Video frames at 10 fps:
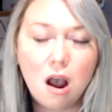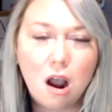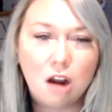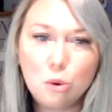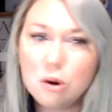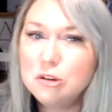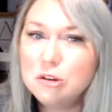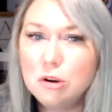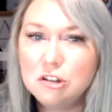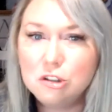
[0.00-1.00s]
Our
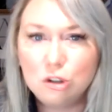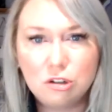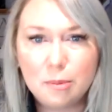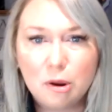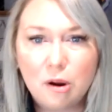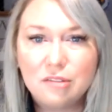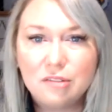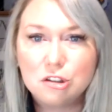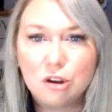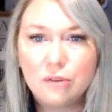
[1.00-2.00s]
2022
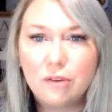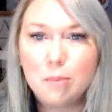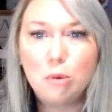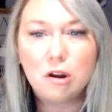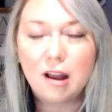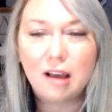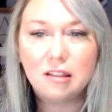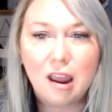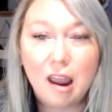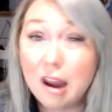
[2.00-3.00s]
demographic survey pointed out
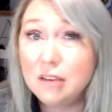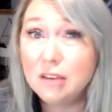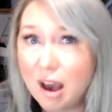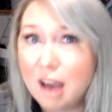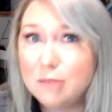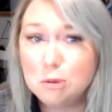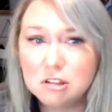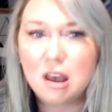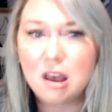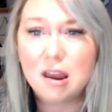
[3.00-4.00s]
that
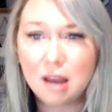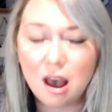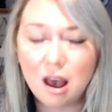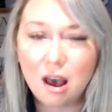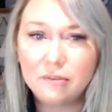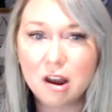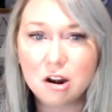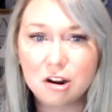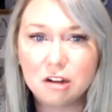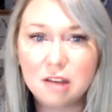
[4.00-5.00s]
85% of
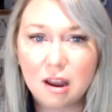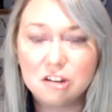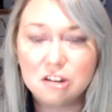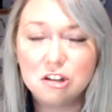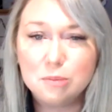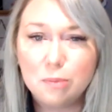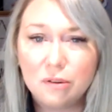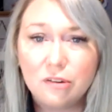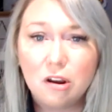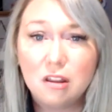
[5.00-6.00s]
veterinary technicians
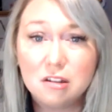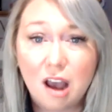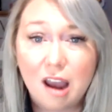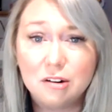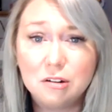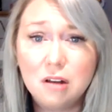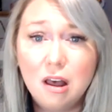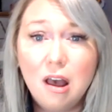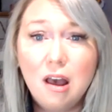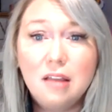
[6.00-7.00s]
prefer the title
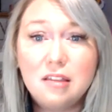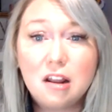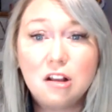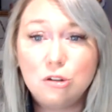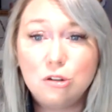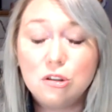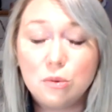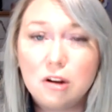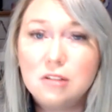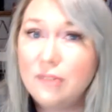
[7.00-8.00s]
that includes the
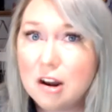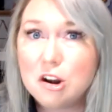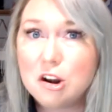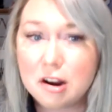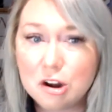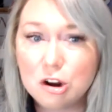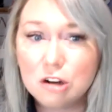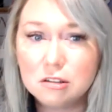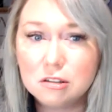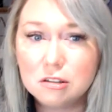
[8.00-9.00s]
words veterinary
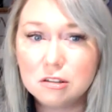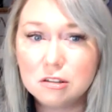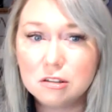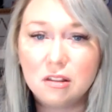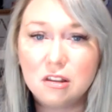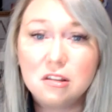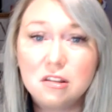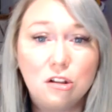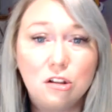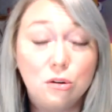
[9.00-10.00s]
nurse. This
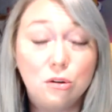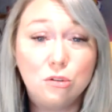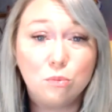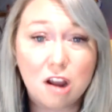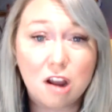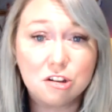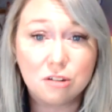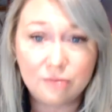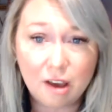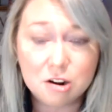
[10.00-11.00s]
includes
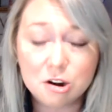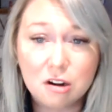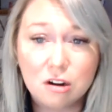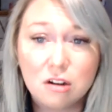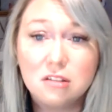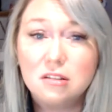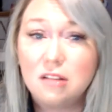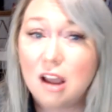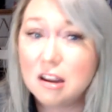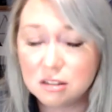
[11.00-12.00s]
registered veterinary nurse,
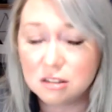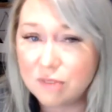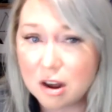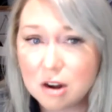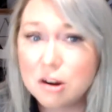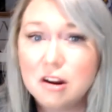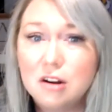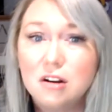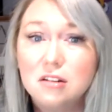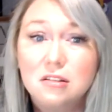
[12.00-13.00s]
licensed veterinary
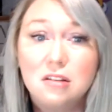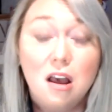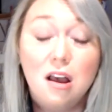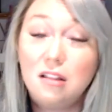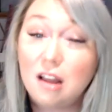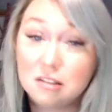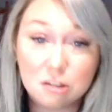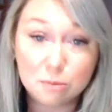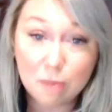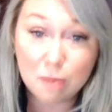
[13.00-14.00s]
nurse,
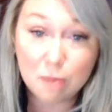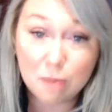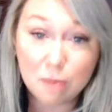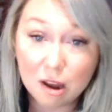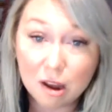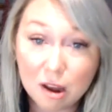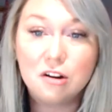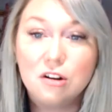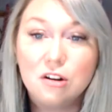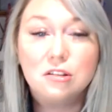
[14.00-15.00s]
licensed medical veterinary
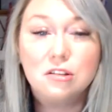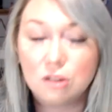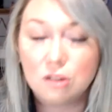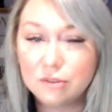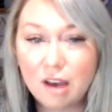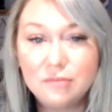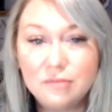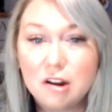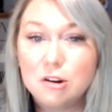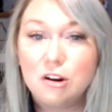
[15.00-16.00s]
nurse, certified
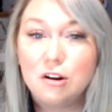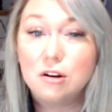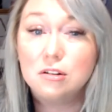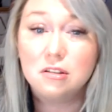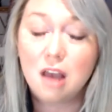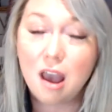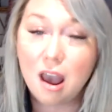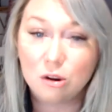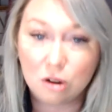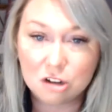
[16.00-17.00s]
veterinary nurse,
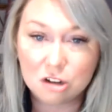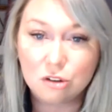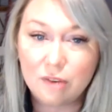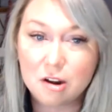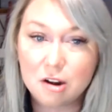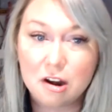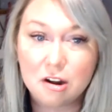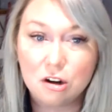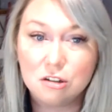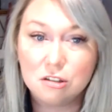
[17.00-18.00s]
and credentialed veterinary
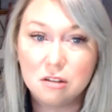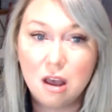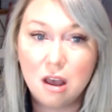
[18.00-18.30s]
nurse.